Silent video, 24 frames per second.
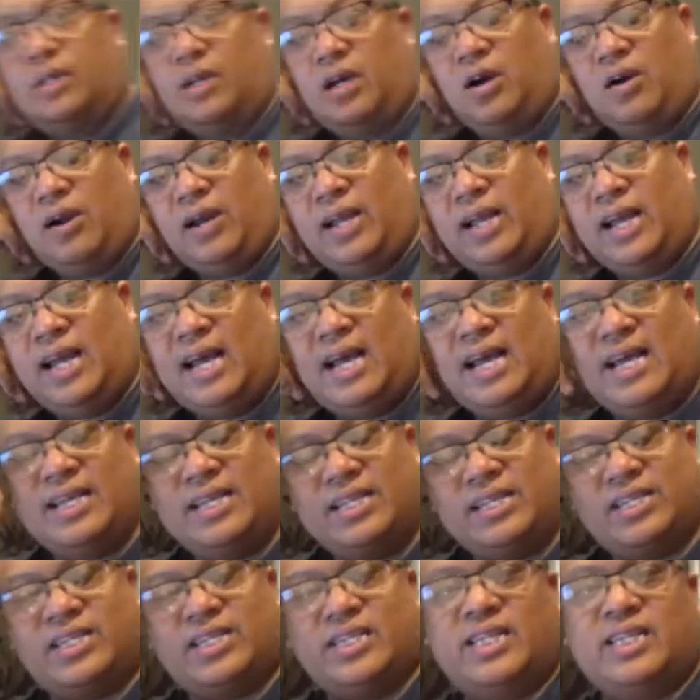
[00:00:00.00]
All right,
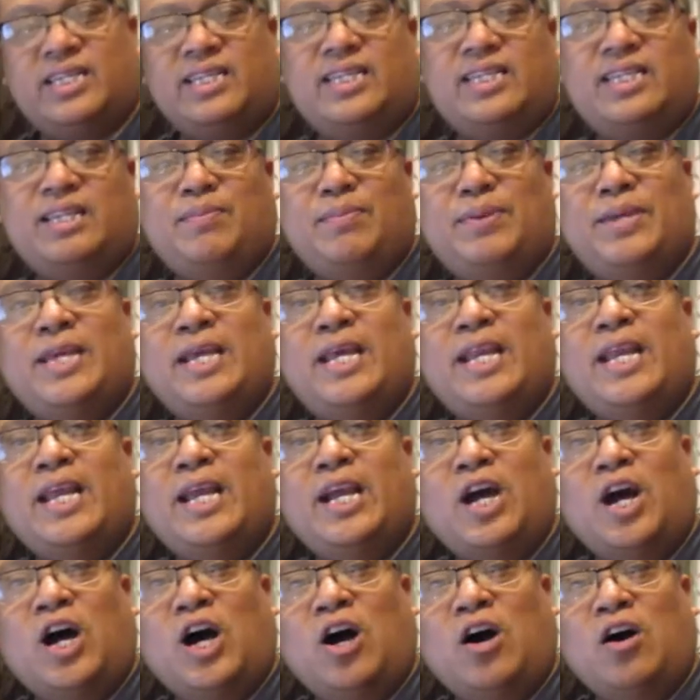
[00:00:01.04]
guys, this is the
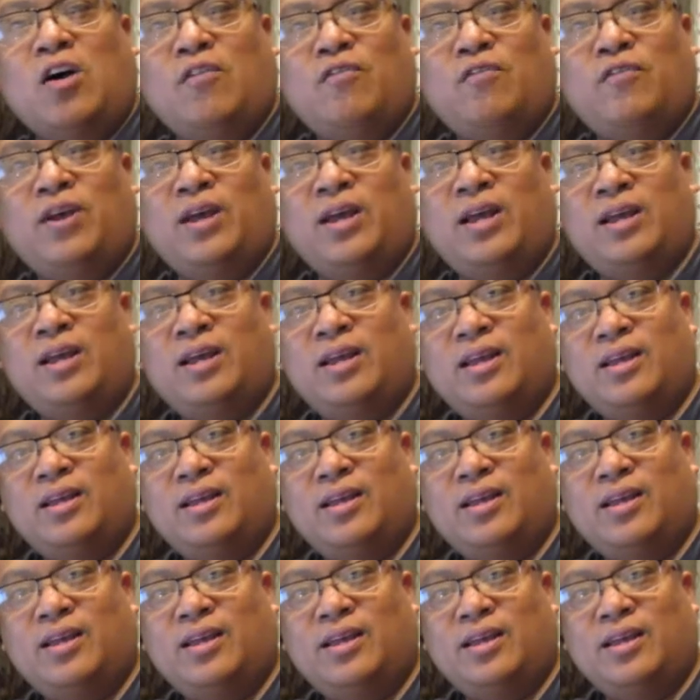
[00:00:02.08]
beginning of
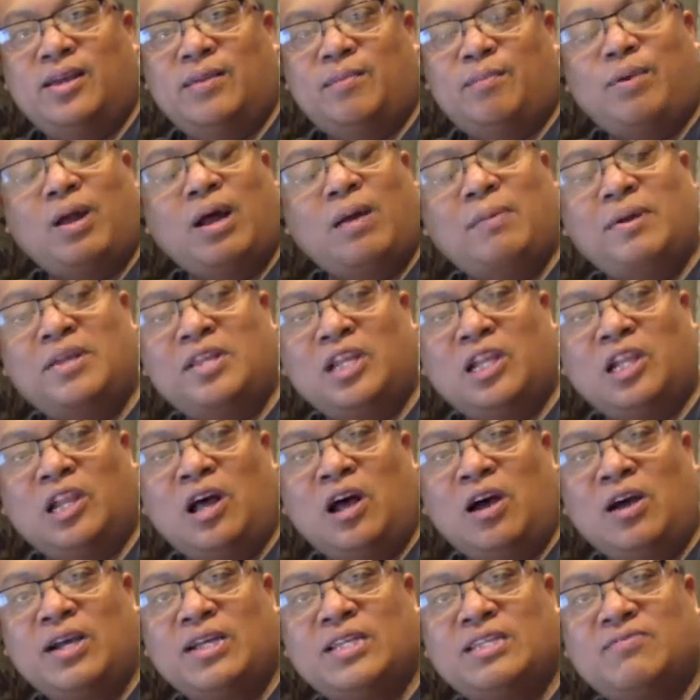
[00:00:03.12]
probably the
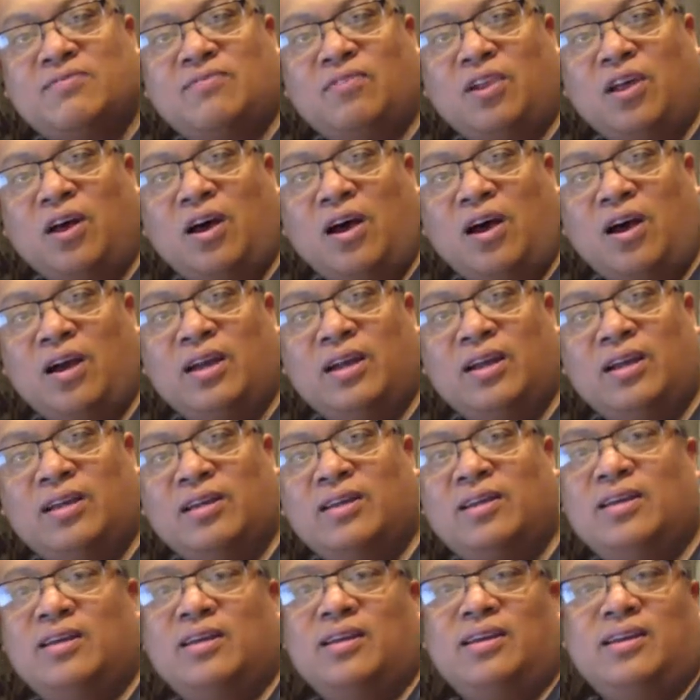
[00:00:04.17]
longest vlog
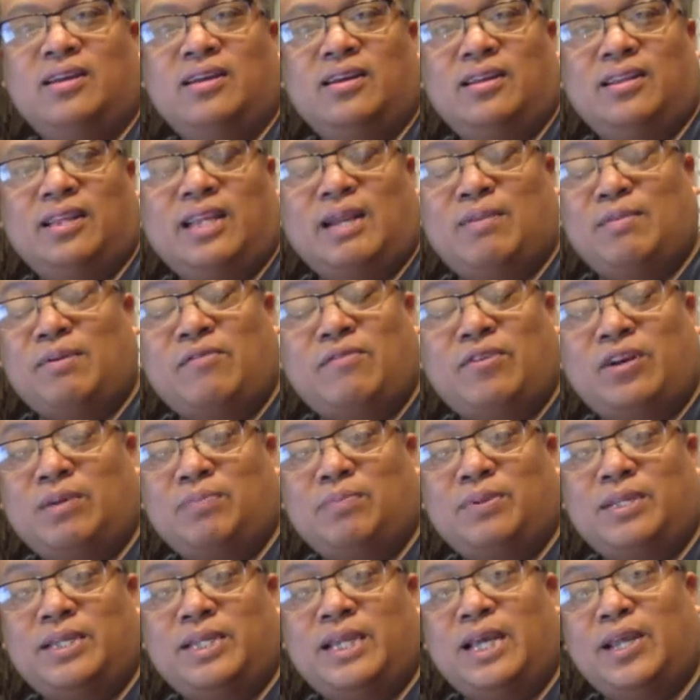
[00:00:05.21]
that I'm ever gonna
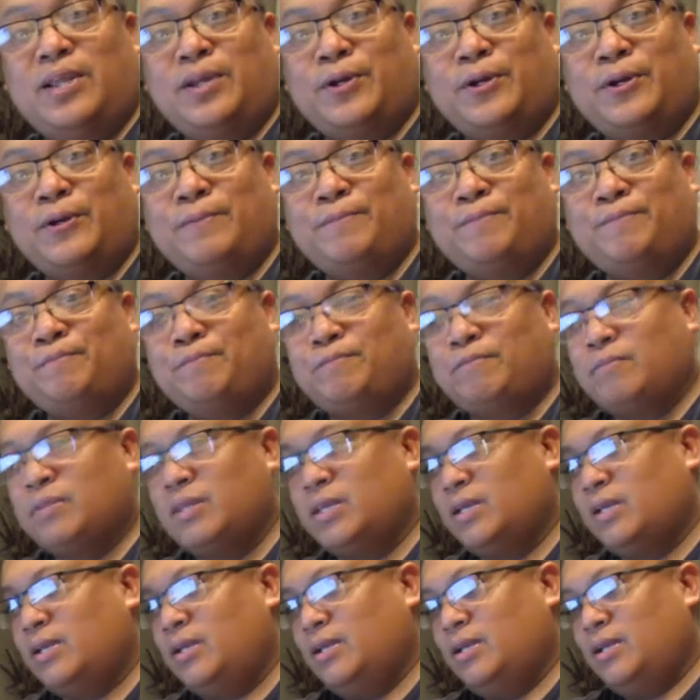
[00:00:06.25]
put together.
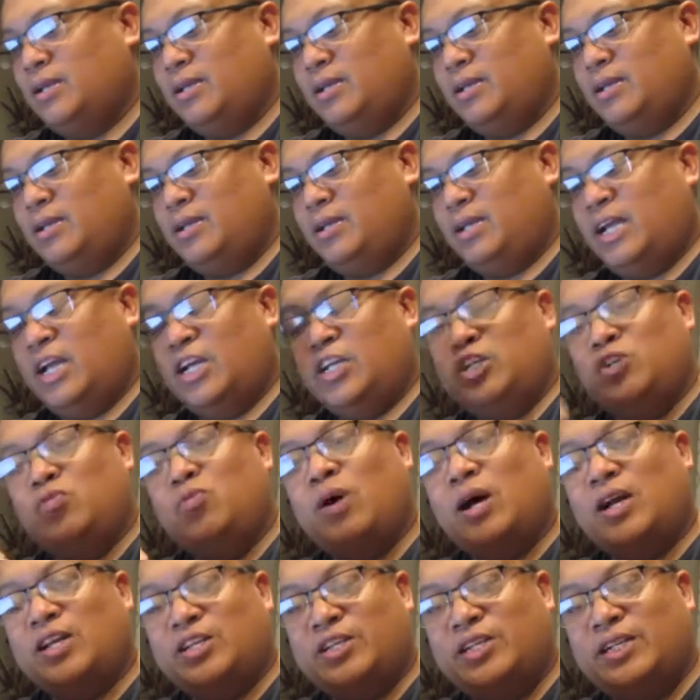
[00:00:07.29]
As you're
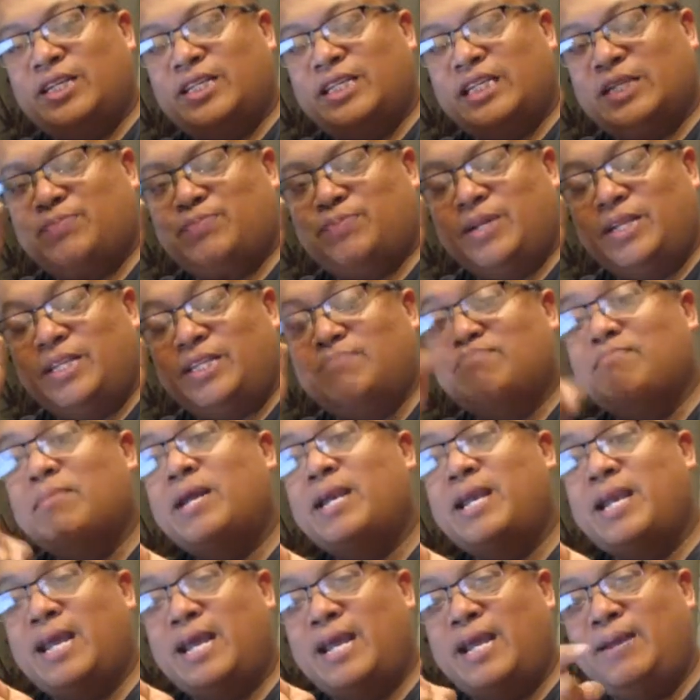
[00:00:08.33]
watching this, it's
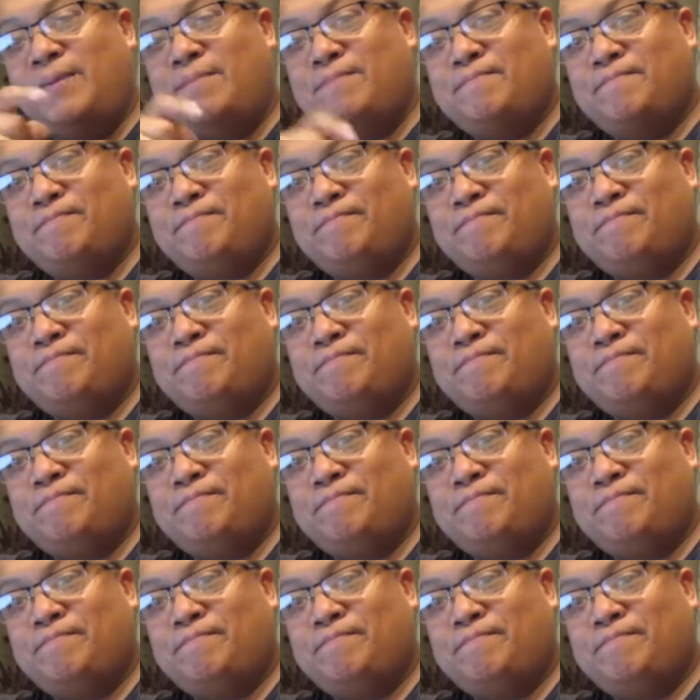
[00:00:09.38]
Monday.